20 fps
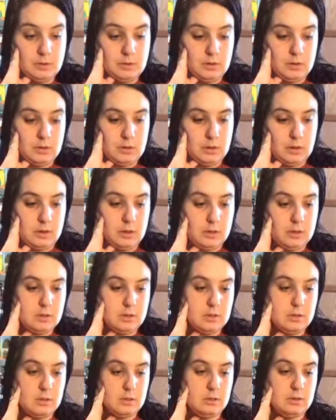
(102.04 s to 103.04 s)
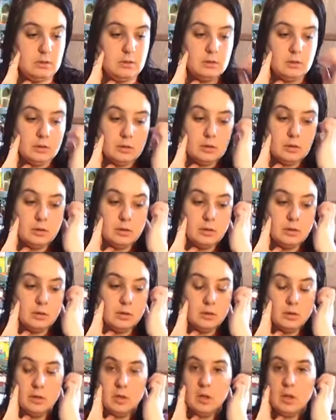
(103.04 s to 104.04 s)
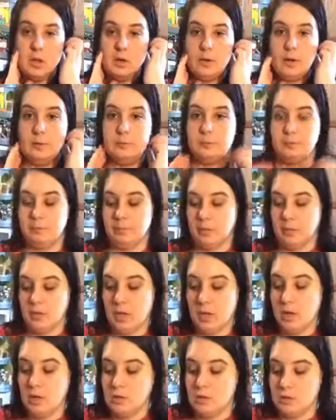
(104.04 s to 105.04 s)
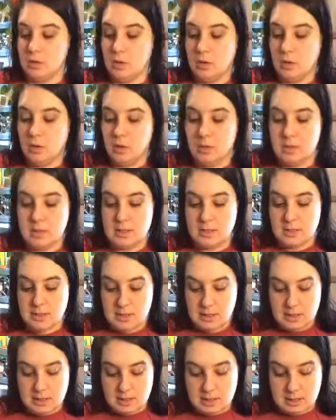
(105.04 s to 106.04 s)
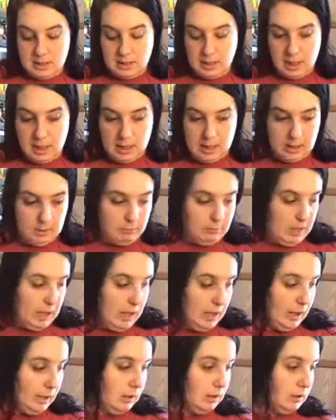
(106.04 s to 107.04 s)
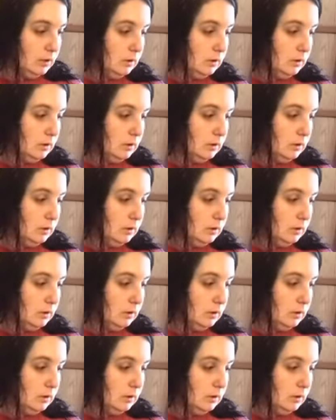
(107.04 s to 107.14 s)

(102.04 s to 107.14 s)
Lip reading: There it is. Okay, so this is an ink mat.